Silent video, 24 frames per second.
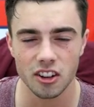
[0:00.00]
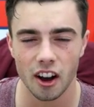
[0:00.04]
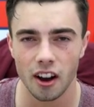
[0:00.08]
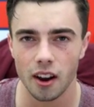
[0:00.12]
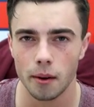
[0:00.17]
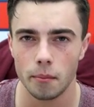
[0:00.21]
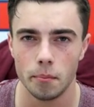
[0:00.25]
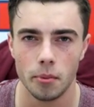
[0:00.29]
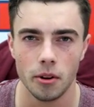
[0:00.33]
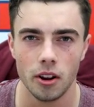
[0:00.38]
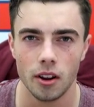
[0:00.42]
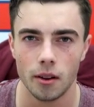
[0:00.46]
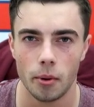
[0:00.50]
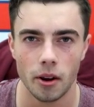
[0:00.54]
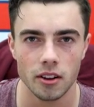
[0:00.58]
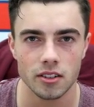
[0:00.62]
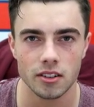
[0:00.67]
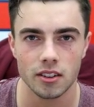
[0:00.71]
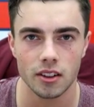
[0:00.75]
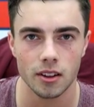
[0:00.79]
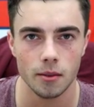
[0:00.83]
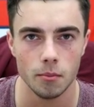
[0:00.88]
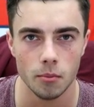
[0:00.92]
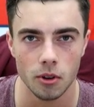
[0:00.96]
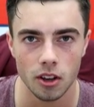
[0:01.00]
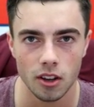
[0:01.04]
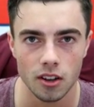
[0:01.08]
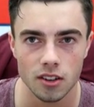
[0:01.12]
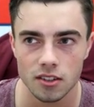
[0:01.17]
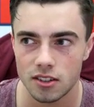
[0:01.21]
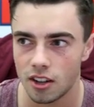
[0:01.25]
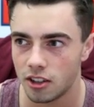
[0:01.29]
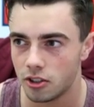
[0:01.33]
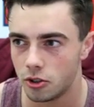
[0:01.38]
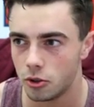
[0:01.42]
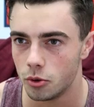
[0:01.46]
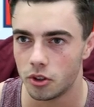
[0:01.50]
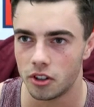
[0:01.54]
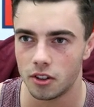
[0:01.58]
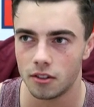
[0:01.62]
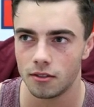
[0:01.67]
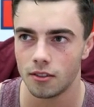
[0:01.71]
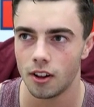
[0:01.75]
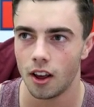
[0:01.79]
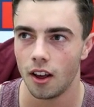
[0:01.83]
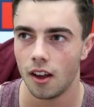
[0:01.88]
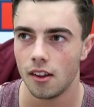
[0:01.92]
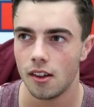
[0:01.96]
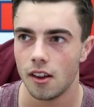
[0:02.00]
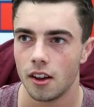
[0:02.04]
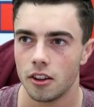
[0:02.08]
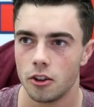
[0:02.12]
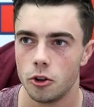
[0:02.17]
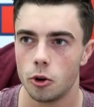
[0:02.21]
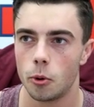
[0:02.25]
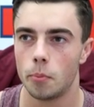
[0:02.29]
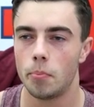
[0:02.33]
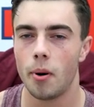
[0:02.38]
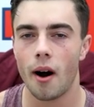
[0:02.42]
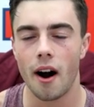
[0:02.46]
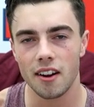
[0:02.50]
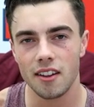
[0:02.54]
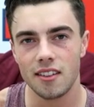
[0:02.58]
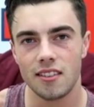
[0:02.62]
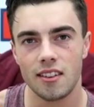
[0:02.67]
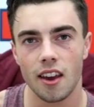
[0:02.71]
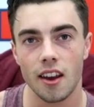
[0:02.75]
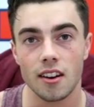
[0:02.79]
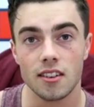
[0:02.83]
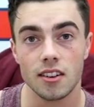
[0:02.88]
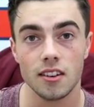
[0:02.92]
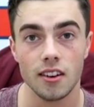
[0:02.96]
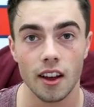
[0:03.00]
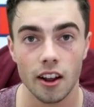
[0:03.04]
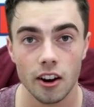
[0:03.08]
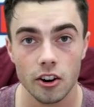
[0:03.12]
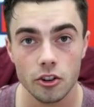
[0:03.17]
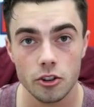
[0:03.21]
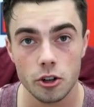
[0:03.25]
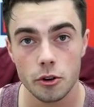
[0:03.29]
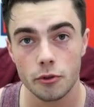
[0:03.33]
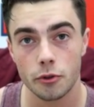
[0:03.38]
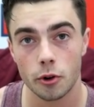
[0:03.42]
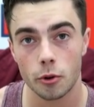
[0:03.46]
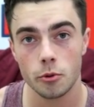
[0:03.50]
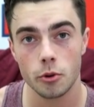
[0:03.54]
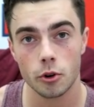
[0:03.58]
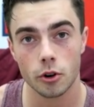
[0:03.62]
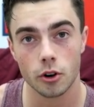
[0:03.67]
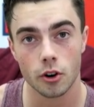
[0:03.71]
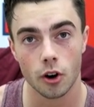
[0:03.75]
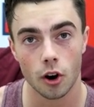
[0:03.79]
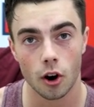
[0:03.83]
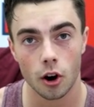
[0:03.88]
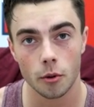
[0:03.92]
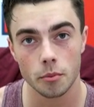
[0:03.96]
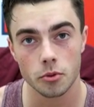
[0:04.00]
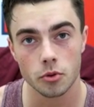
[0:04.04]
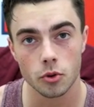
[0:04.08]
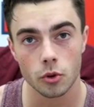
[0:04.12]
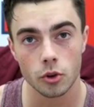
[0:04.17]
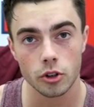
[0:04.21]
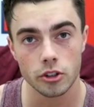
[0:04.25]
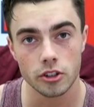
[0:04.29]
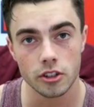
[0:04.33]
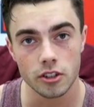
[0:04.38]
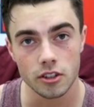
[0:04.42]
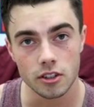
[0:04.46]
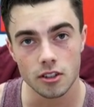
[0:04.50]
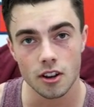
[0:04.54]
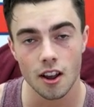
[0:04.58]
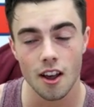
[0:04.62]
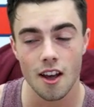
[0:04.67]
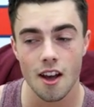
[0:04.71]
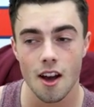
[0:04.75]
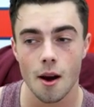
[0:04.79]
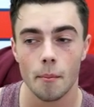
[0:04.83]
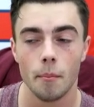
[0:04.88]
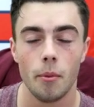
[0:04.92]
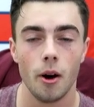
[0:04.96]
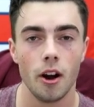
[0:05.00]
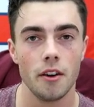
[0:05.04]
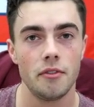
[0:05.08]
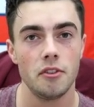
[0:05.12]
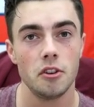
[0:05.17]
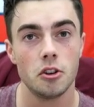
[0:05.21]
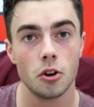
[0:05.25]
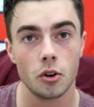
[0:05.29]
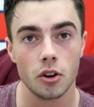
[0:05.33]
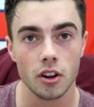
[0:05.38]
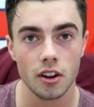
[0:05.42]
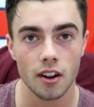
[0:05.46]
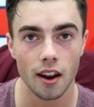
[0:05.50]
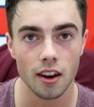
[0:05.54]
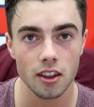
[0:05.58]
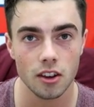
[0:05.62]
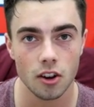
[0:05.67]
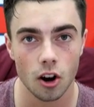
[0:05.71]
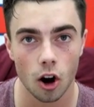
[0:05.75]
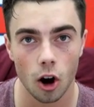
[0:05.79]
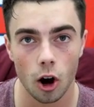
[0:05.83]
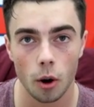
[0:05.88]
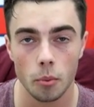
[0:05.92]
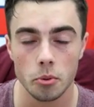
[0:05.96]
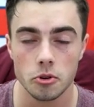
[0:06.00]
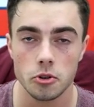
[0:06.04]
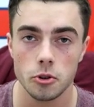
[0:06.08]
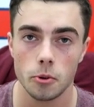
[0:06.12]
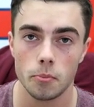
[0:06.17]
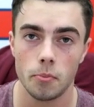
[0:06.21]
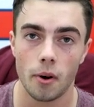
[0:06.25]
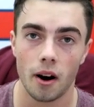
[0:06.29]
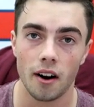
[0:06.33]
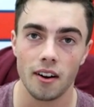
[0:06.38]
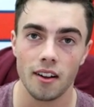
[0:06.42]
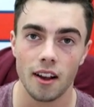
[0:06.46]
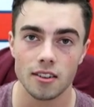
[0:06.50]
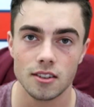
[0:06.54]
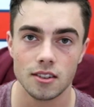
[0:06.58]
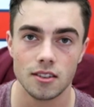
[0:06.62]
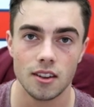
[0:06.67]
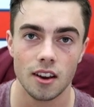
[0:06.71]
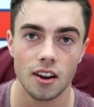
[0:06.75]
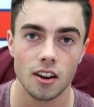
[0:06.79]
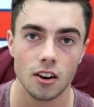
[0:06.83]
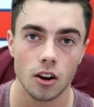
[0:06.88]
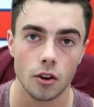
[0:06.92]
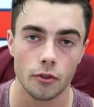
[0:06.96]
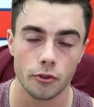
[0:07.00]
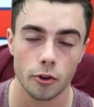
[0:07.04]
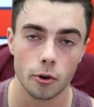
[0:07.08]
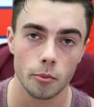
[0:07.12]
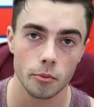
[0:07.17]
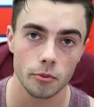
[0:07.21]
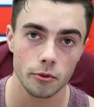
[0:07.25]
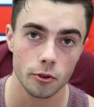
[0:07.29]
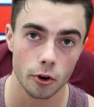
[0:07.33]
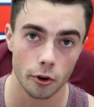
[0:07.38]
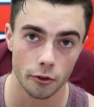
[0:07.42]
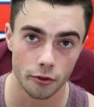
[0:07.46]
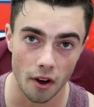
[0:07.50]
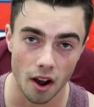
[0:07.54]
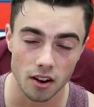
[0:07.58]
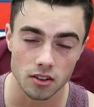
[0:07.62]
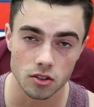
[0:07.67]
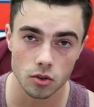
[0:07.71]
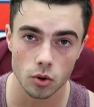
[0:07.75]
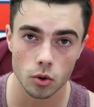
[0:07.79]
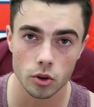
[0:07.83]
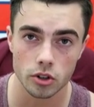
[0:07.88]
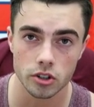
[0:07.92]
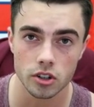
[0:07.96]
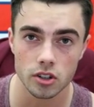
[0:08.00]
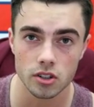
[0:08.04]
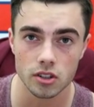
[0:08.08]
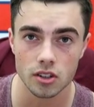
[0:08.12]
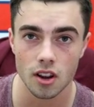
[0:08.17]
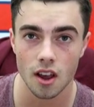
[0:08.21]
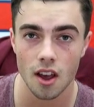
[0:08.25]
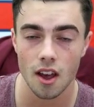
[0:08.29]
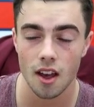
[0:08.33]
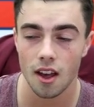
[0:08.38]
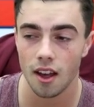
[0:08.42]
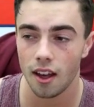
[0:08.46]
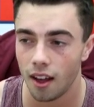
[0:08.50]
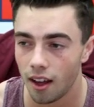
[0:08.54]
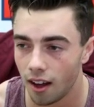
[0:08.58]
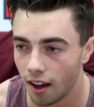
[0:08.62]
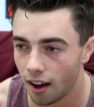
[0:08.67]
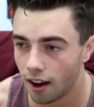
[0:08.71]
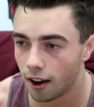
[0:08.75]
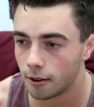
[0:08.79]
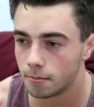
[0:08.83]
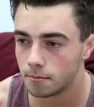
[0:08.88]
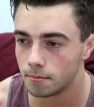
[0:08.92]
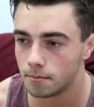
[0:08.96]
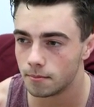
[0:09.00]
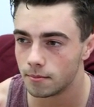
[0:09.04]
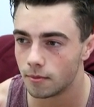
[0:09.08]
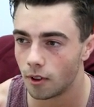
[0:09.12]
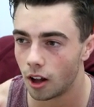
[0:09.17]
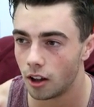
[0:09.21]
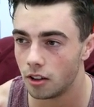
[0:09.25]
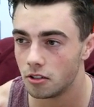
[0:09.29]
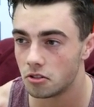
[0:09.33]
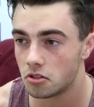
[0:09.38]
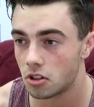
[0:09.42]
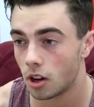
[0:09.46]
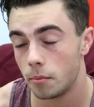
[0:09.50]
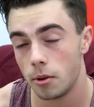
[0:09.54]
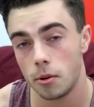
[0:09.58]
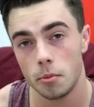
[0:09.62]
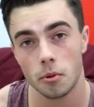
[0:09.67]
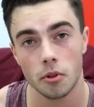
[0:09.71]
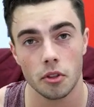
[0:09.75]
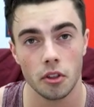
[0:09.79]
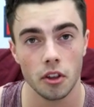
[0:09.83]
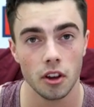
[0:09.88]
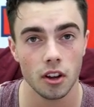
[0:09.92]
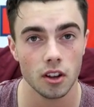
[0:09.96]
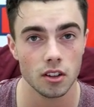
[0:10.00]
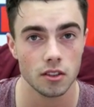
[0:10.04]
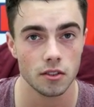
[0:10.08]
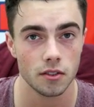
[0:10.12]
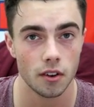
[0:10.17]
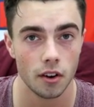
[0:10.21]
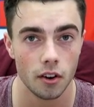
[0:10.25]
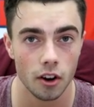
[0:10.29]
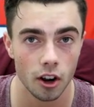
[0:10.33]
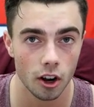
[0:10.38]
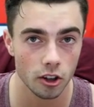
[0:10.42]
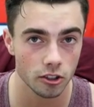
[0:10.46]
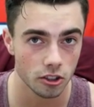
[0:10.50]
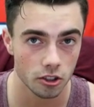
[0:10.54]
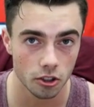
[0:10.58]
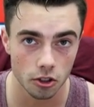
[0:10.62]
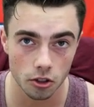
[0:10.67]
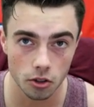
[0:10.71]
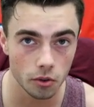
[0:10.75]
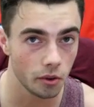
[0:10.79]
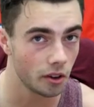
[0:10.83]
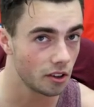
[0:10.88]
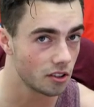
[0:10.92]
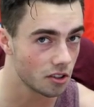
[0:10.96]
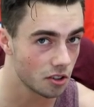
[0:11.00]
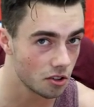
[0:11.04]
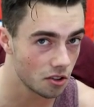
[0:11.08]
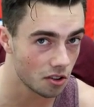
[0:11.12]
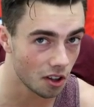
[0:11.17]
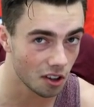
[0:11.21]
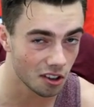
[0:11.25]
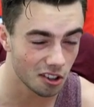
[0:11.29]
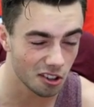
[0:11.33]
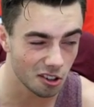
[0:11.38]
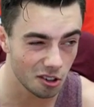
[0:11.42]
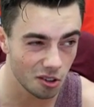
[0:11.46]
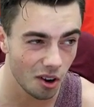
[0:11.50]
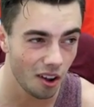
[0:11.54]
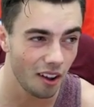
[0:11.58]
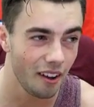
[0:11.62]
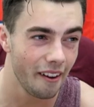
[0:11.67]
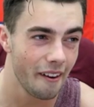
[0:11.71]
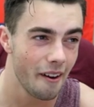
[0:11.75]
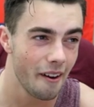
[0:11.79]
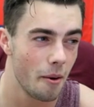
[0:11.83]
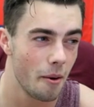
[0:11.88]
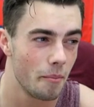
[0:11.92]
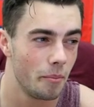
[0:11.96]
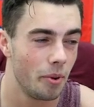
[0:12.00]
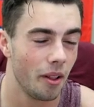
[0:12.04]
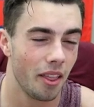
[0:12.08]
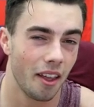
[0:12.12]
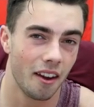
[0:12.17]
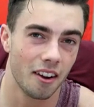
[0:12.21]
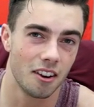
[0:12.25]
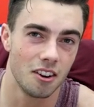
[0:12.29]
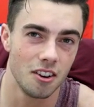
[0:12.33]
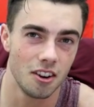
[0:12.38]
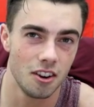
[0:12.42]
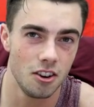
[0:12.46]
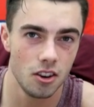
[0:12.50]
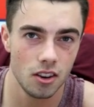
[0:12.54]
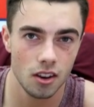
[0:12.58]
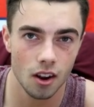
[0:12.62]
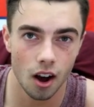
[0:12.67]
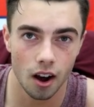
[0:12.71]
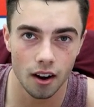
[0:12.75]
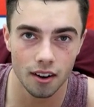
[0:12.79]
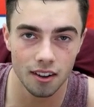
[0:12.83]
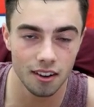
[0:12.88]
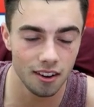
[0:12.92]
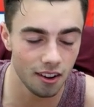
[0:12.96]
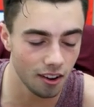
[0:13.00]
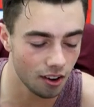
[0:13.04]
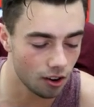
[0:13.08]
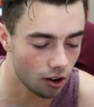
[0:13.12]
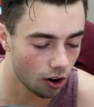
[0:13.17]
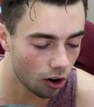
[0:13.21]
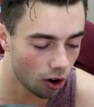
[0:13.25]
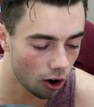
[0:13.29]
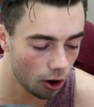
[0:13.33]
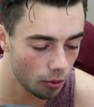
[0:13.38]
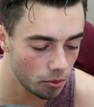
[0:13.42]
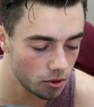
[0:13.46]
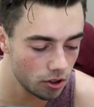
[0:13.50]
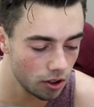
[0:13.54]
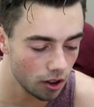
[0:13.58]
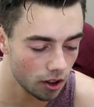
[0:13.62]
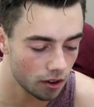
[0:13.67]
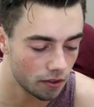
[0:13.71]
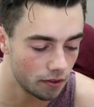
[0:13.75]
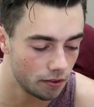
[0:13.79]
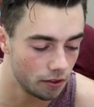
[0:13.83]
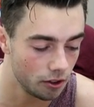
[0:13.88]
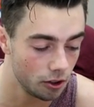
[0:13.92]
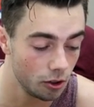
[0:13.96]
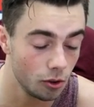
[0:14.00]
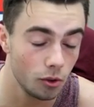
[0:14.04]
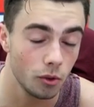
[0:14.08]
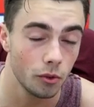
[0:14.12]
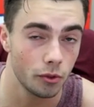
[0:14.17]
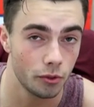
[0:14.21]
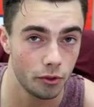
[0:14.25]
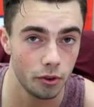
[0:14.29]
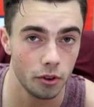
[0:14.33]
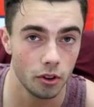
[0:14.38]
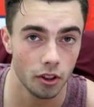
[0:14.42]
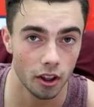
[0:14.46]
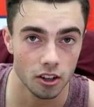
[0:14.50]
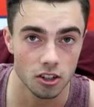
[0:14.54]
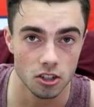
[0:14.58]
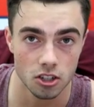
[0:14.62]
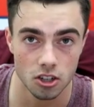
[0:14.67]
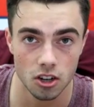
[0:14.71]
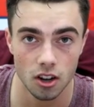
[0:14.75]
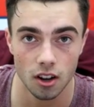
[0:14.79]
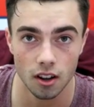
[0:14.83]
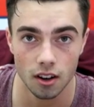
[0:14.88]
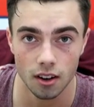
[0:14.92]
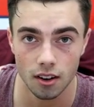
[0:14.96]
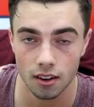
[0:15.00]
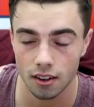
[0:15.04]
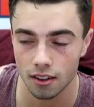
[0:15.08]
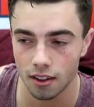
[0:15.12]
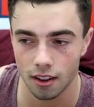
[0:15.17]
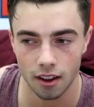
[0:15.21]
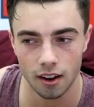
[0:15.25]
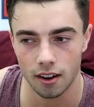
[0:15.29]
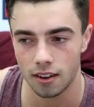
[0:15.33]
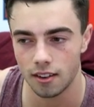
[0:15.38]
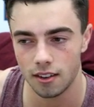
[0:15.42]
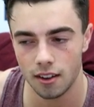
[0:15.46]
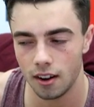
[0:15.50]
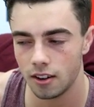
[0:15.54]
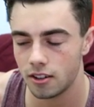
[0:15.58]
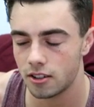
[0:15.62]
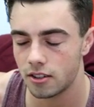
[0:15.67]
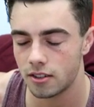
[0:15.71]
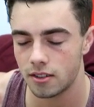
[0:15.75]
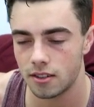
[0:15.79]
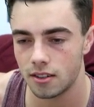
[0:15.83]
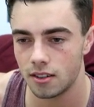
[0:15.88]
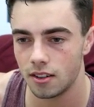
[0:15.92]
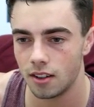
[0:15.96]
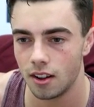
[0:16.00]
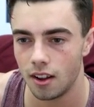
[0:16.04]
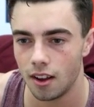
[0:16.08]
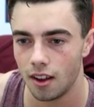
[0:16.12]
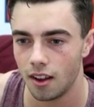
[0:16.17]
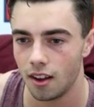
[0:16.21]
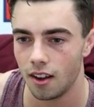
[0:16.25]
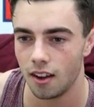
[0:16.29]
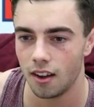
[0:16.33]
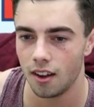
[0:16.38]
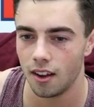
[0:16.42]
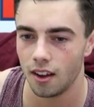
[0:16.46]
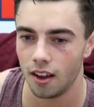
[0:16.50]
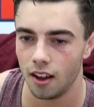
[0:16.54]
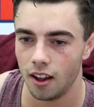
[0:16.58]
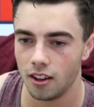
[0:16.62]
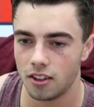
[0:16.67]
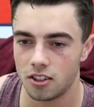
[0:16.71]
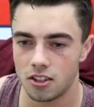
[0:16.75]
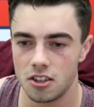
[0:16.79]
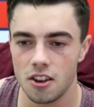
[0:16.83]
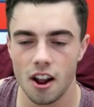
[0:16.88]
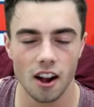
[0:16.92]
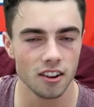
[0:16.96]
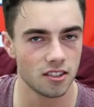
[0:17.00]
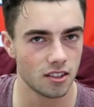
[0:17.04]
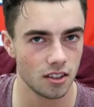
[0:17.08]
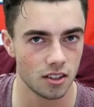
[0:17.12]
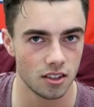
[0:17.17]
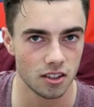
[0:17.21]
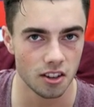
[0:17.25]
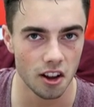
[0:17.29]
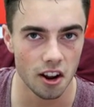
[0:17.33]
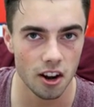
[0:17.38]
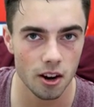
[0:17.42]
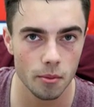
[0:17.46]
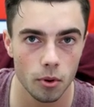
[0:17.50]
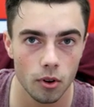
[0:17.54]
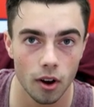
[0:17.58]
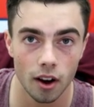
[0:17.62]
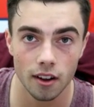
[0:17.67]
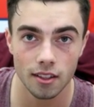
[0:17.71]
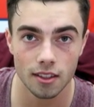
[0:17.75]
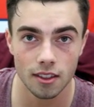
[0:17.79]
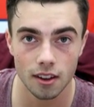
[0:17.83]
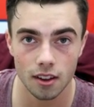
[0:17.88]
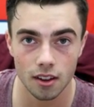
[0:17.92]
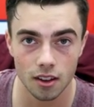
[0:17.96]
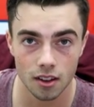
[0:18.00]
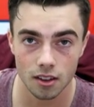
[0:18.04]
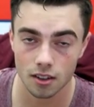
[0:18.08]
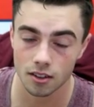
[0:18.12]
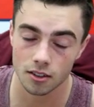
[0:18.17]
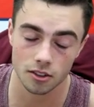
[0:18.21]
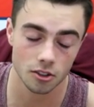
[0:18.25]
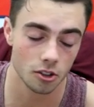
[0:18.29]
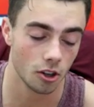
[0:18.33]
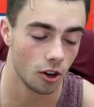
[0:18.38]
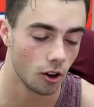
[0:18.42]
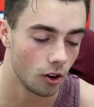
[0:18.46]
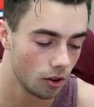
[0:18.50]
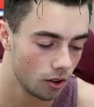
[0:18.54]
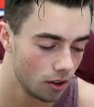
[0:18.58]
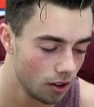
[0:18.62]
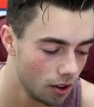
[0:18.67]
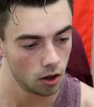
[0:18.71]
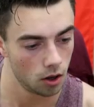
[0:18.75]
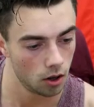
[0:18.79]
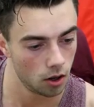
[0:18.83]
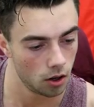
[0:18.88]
diet basically means that you your body takes in energy from your carb sources, but if you don't eat any carbs, your body has to take it from your fat sources. Um, and some people think it's very healthy to do and it's a good thing to do, but like not eating carbs, you like you'll feel like shit. Like there's, it's not sustainable. I think so.